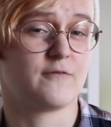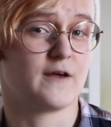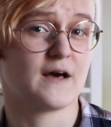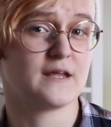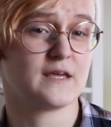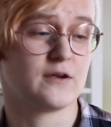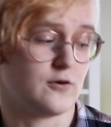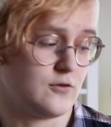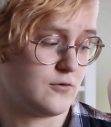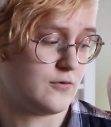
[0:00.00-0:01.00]
If we land here,
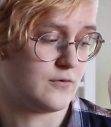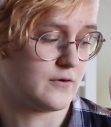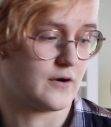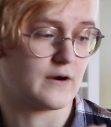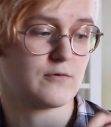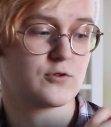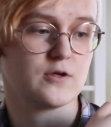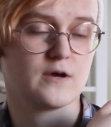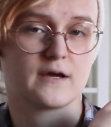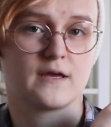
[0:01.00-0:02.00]
although
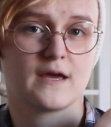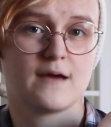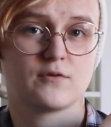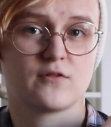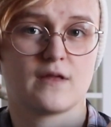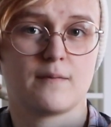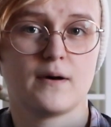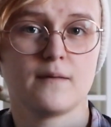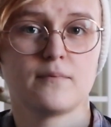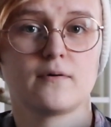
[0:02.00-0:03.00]
grouchy, I can get him to step
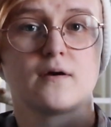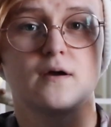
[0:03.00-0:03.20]
up